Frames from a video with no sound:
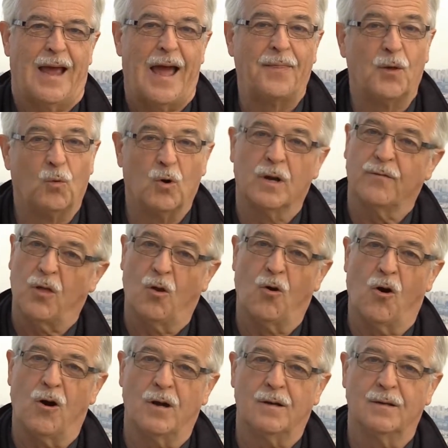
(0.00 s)
And the word of the
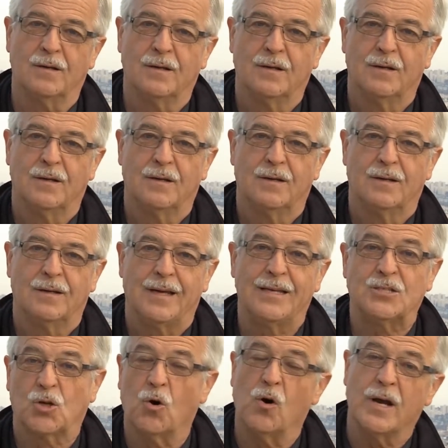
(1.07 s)
Lord
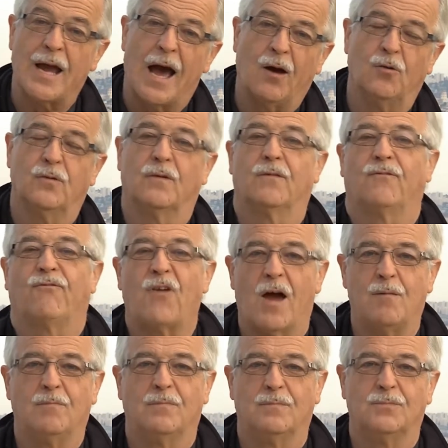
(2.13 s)
is going out
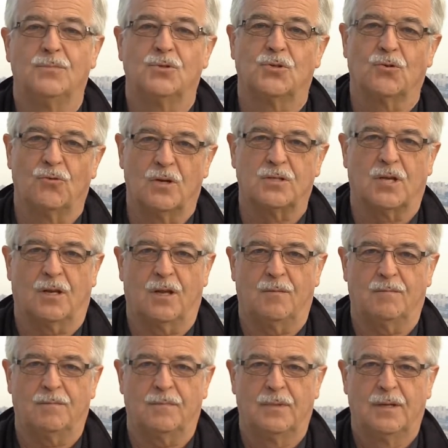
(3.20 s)
from
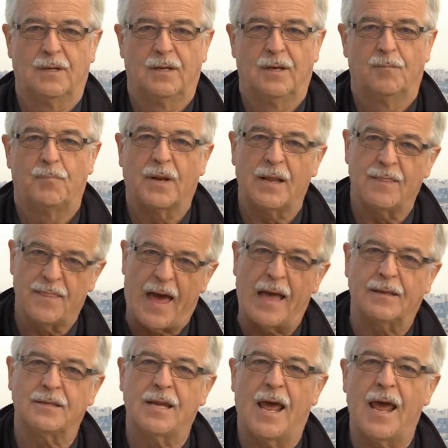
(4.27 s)
Jerusalem. But in
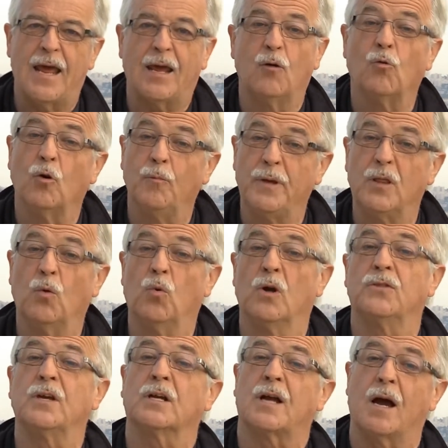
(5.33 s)
that day, it will be the
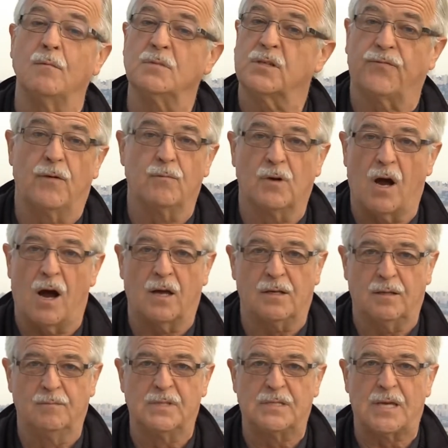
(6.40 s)
word that comes from
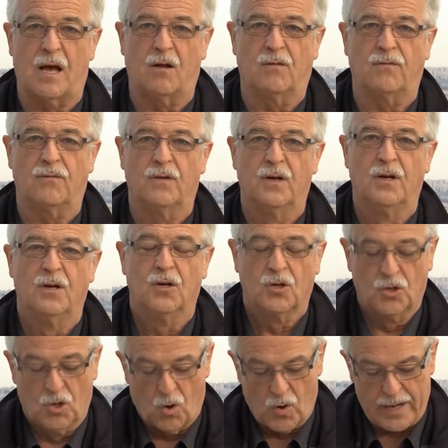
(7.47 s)
God himself
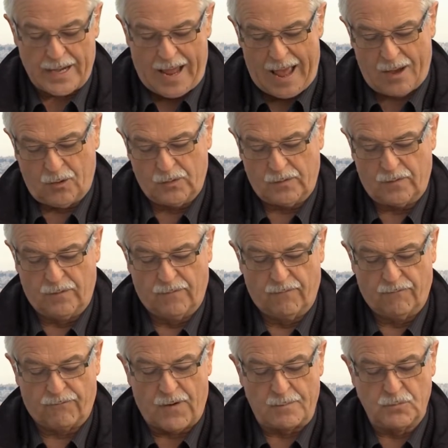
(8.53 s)
going out
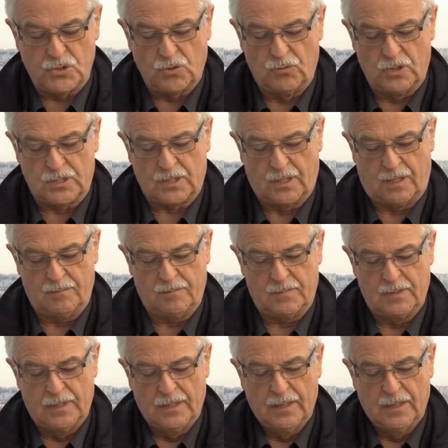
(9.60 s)
from Jerusalem.